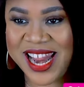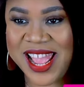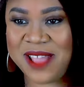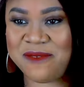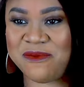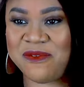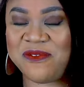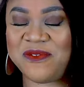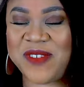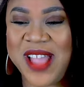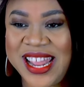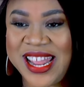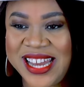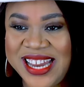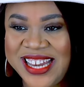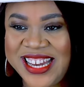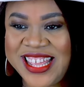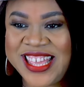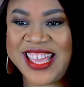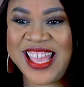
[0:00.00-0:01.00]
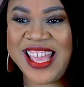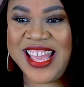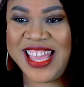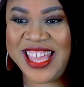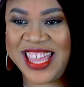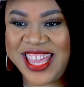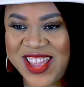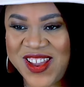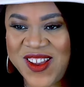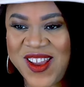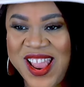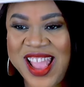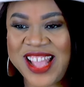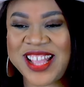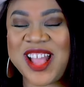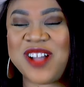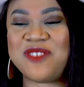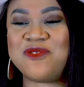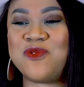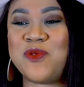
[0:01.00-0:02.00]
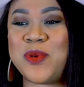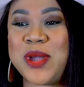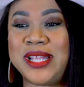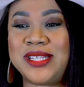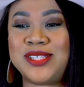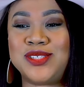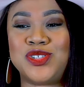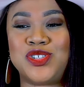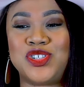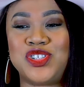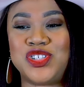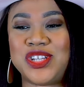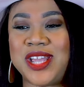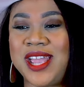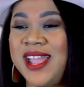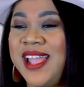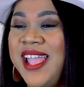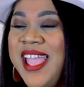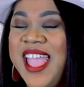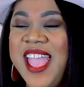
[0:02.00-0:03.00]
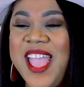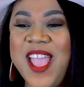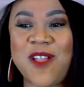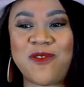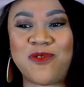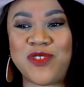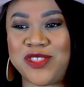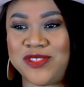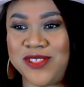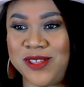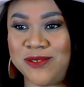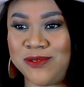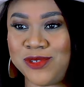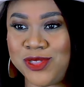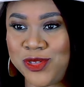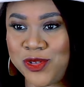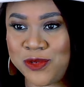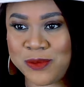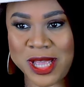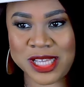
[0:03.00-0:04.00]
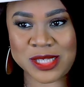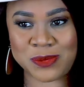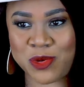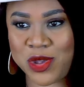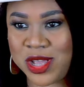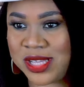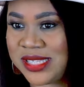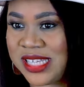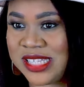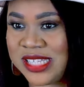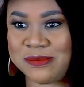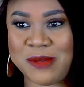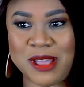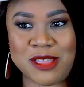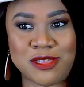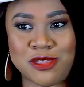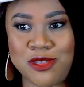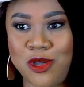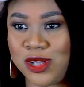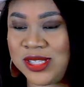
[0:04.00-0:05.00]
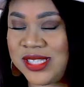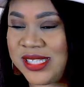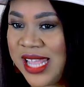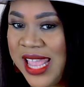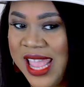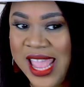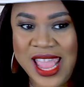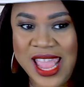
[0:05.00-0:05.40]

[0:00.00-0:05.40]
that I am finally here. I can't wait to share everything with you. My experiences, my thoughts,